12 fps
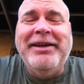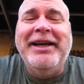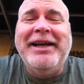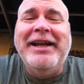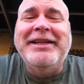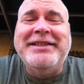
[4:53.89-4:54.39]
I
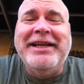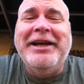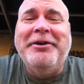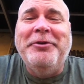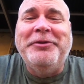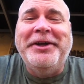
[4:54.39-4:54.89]
kind of stick
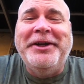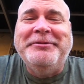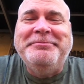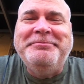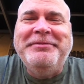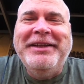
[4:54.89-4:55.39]
out over here.
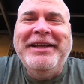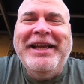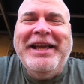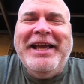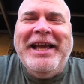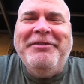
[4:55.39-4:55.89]

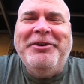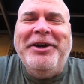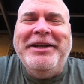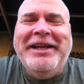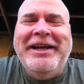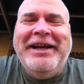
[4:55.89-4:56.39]
Have a
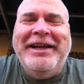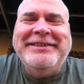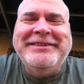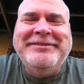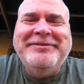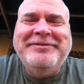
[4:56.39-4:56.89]
great day, guys.